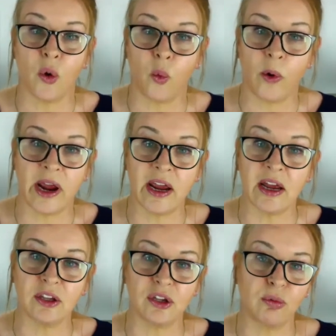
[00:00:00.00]

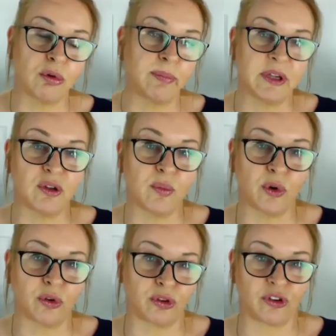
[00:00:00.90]
where you will be the
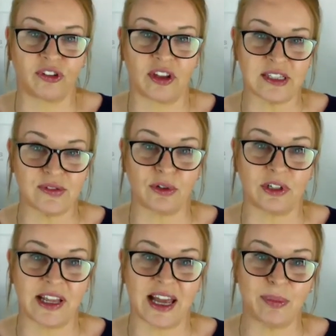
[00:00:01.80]
most successful
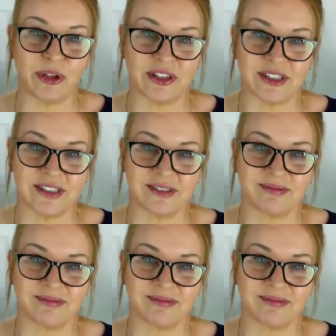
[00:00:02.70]
and happiest.